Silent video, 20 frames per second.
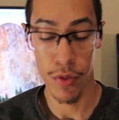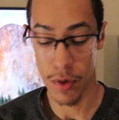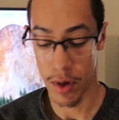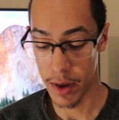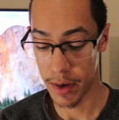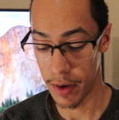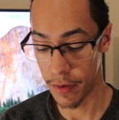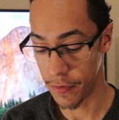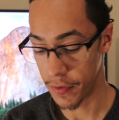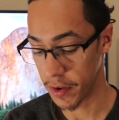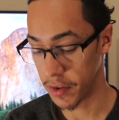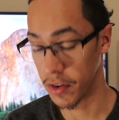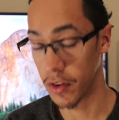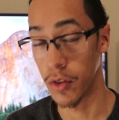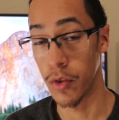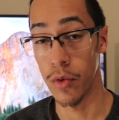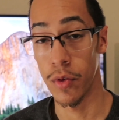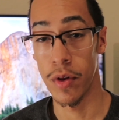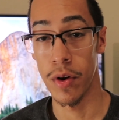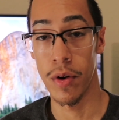and they fixed
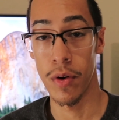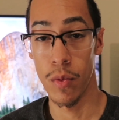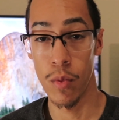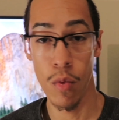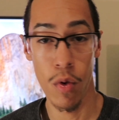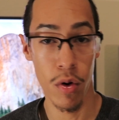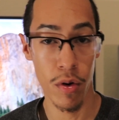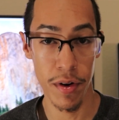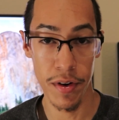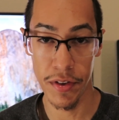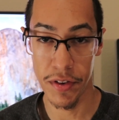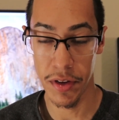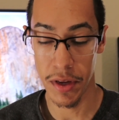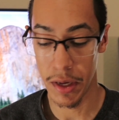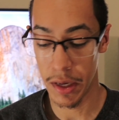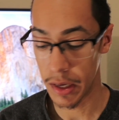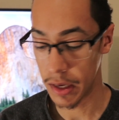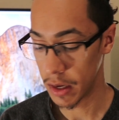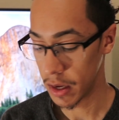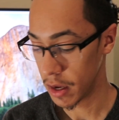it through their
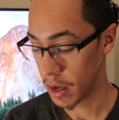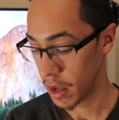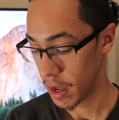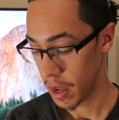warranty